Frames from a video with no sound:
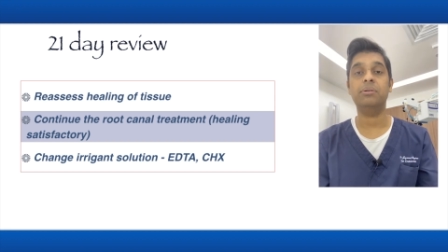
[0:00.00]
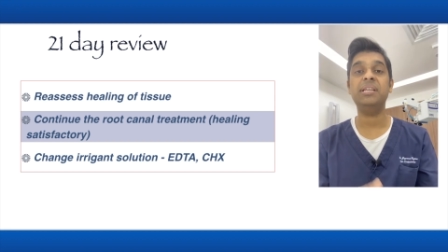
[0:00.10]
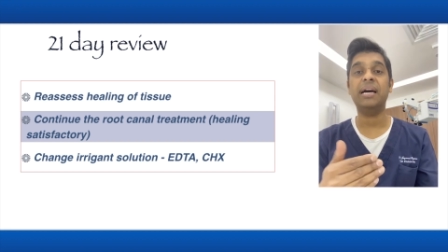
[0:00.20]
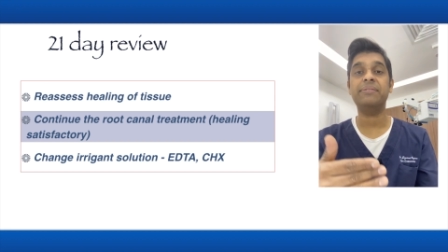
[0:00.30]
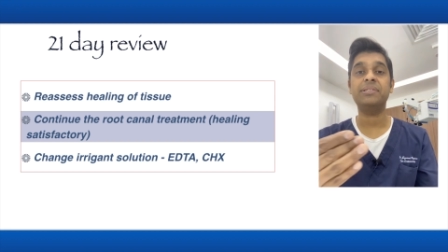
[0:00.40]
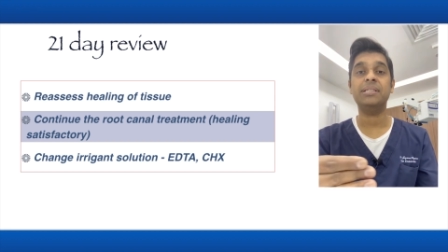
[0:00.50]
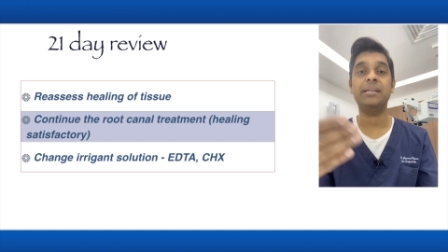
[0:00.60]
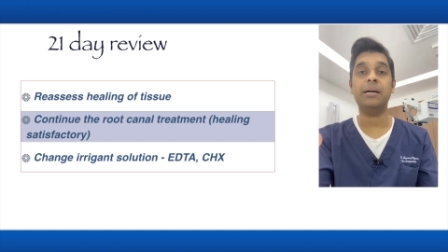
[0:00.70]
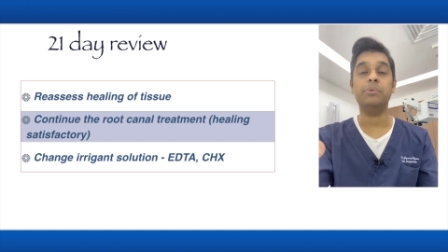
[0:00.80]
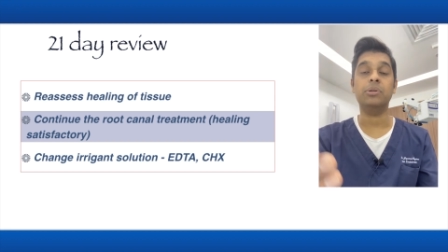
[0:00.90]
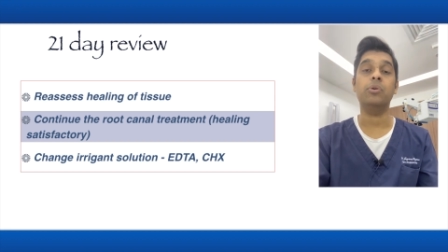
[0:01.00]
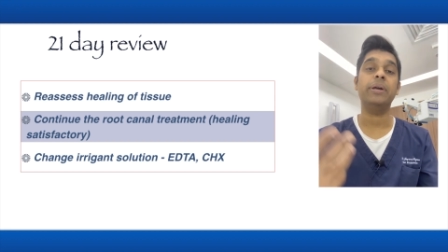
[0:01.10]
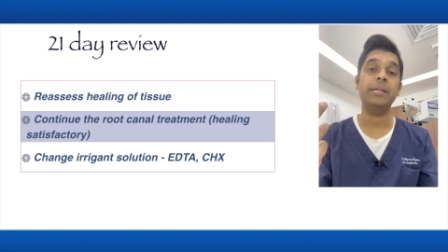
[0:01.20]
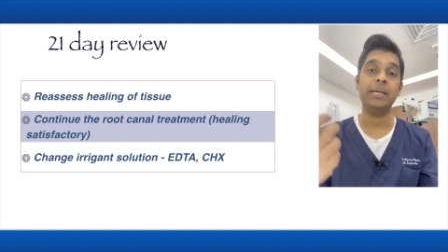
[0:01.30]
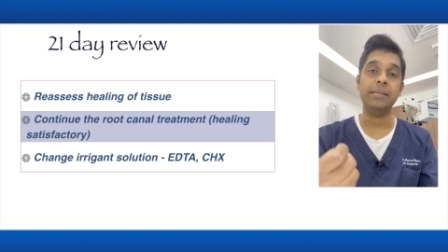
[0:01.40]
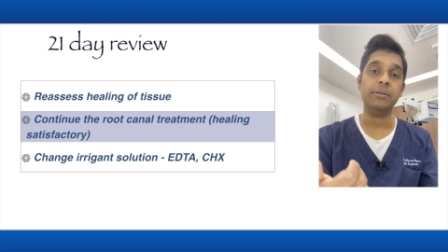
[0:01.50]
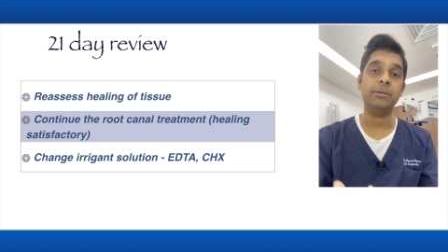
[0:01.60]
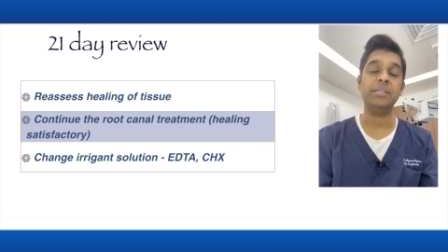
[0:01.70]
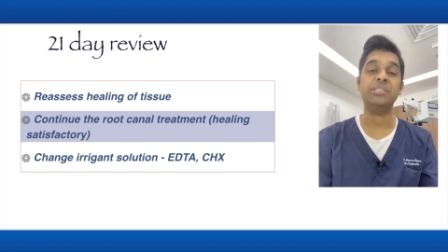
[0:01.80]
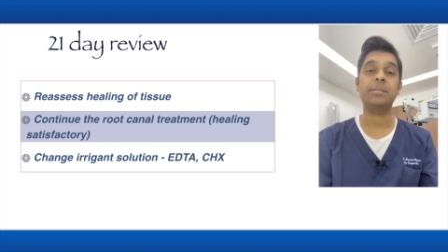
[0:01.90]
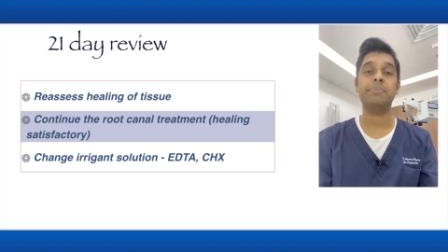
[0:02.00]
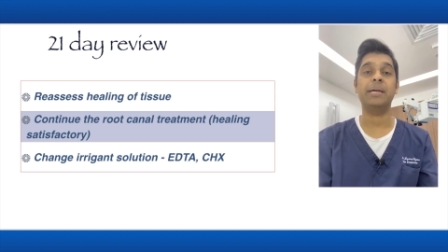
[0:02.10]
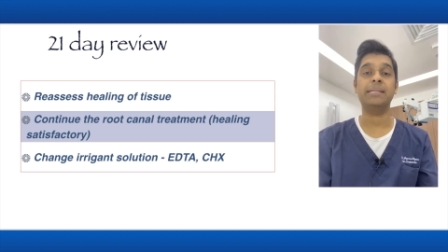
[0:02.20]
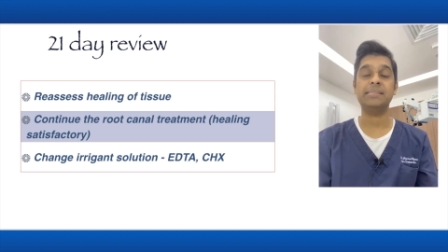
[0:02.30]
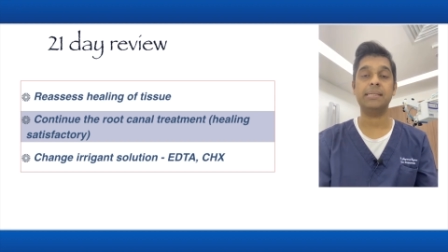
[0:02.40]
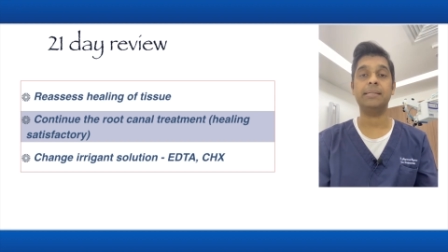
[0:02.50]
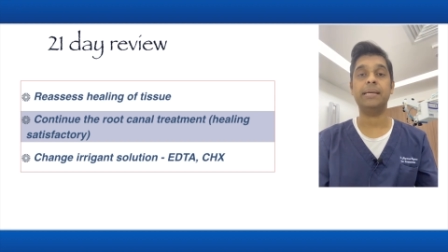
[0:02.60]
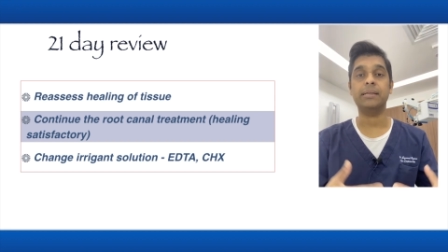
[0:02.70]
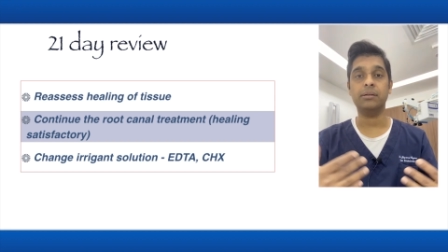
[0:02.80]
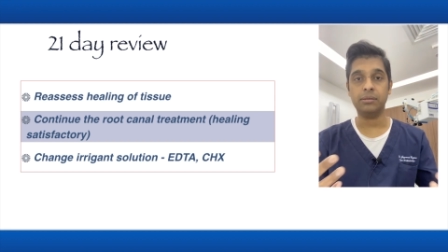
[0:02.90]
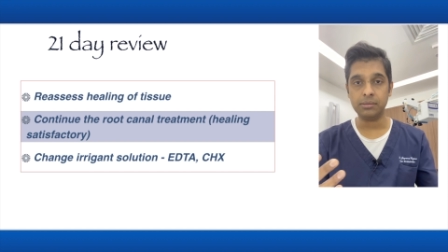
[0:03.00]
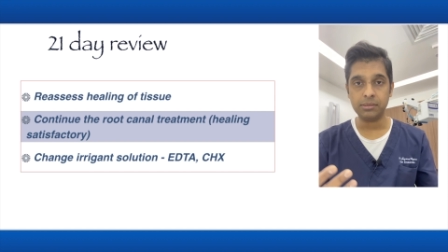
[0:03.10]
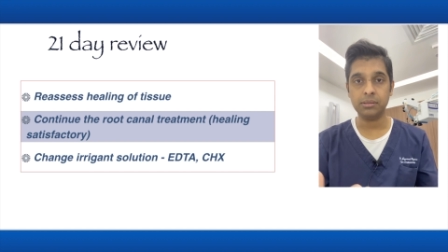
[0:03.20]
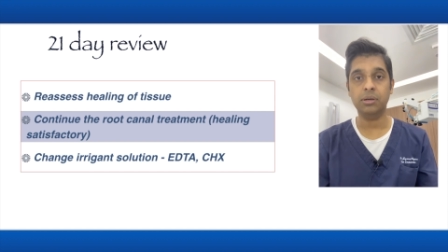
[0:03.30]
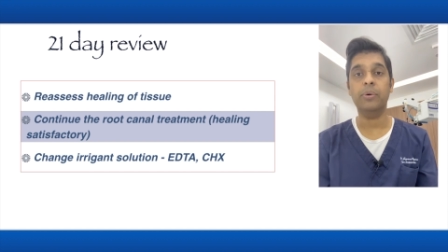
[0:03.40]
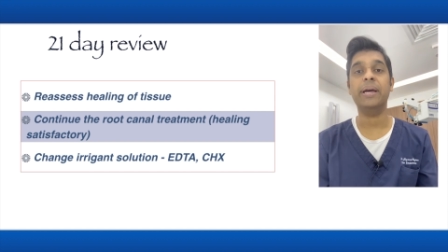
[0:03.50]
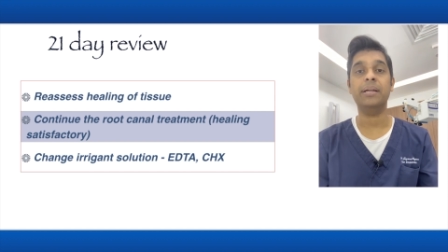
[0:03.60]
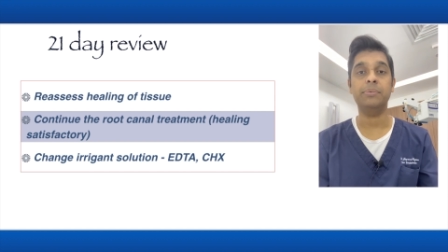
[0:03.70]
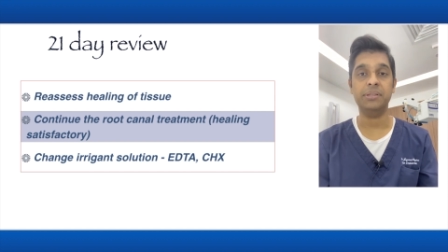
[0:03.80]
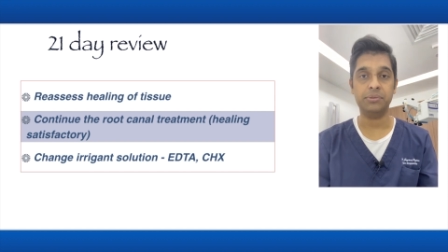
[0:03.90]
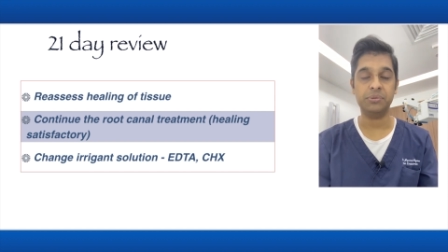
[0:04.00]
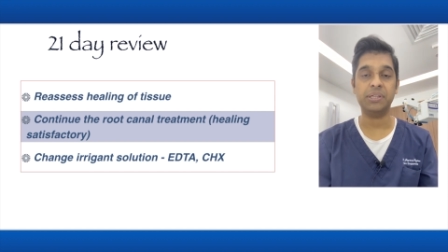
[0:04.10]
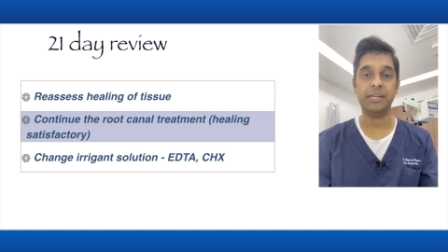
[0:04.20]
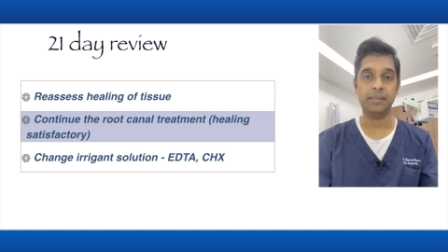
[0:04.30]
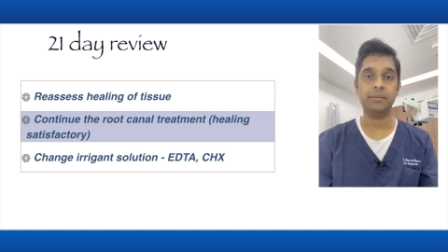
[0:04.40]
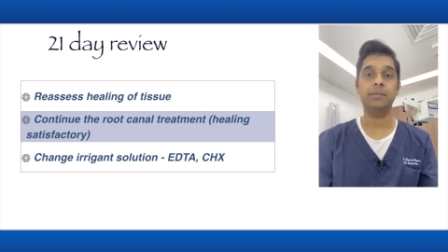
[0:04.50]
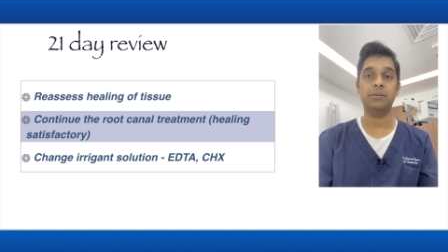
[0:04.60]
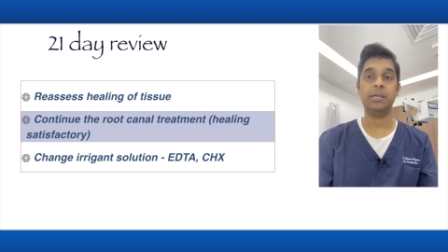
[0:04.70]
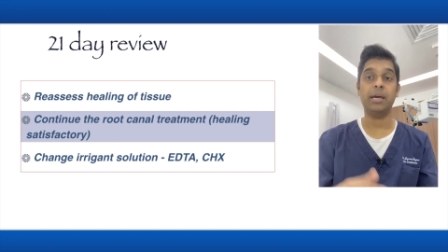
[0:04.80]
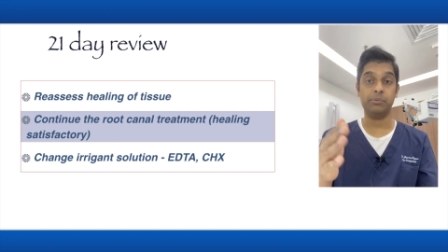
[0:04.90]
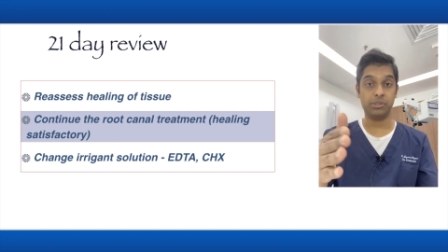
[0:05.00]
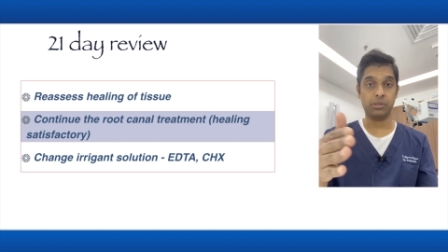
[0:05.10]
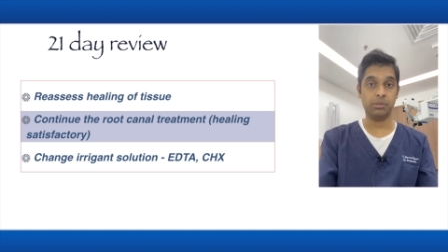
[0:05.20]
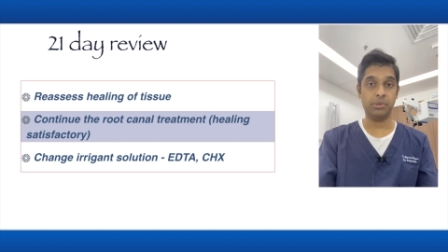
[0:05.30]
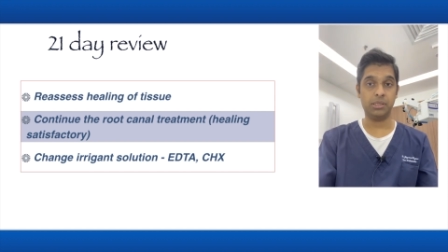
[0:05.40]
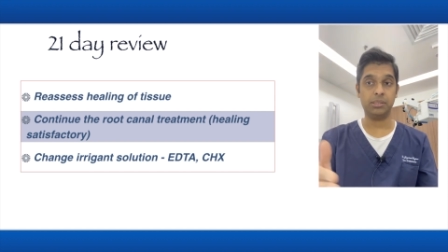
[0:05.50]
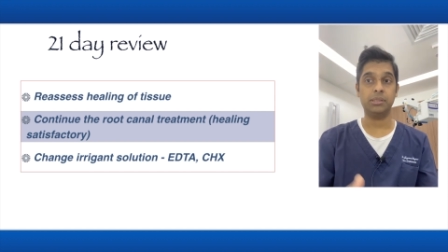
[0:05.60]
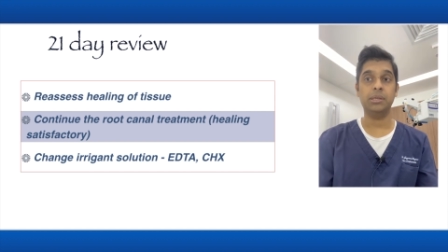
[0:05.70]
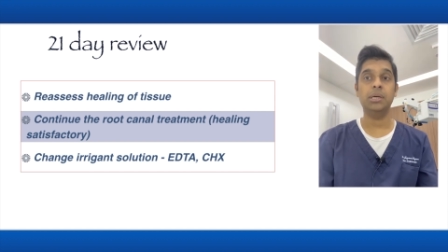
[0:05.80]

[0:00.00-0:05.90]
Only after that I will go in and, you know, inject my anesthetic or go ahead with the root canal. Okay, I will talk about it.